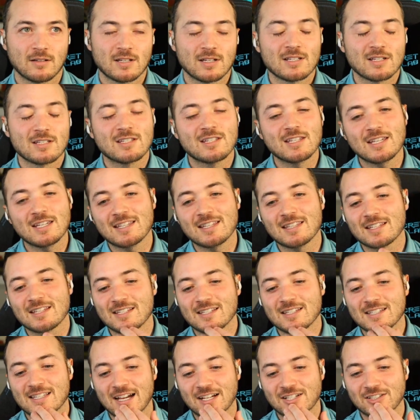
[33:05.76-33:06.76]
see, this
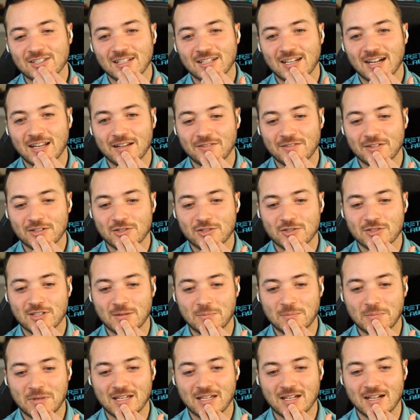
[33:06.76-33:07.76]
is actually kind of
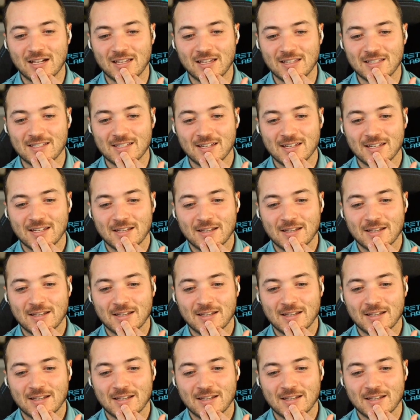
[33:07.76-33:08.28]
interesting because